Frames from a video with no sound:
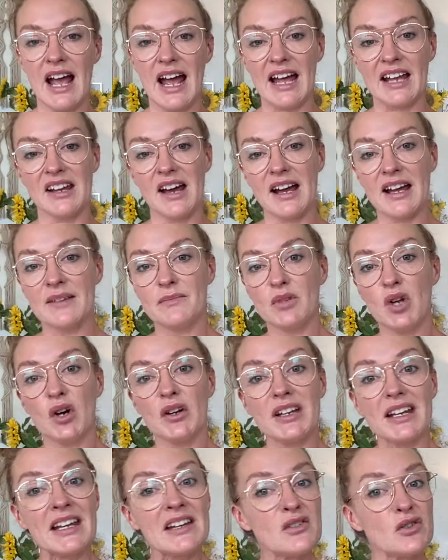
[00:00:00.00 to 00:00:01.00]
And I am
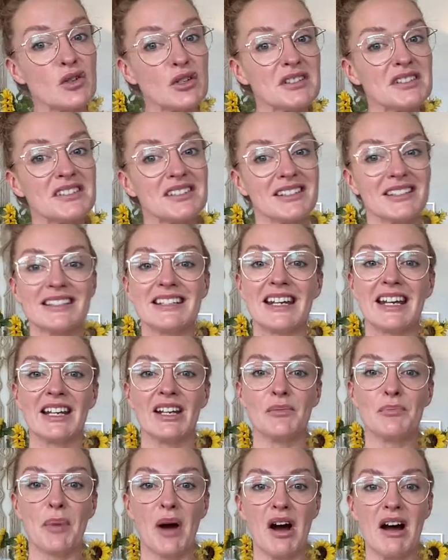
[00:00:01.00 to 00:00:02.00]
not interested
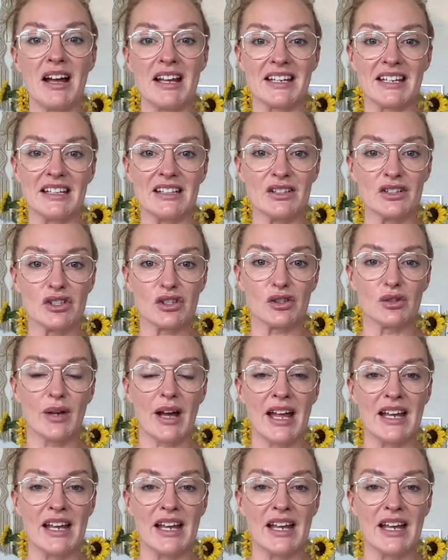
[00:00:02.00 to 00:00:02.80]
in buying into